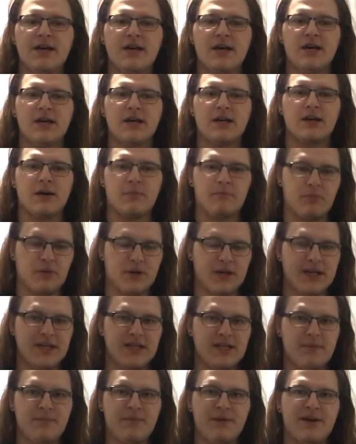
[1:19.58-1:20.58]

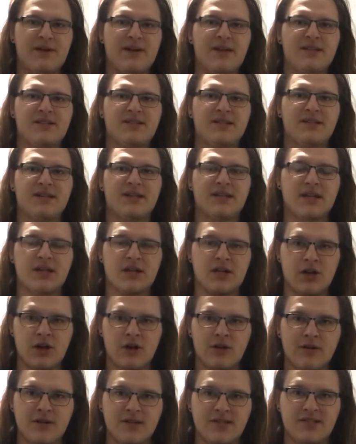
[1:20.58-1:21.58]
Complete the bounty to get a
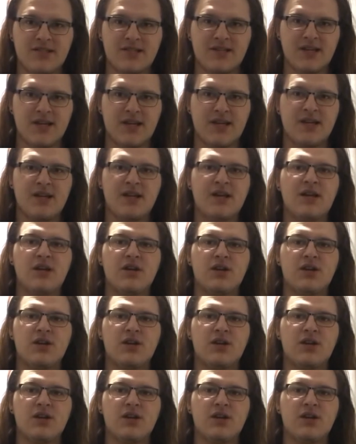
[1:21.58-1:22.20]
currency.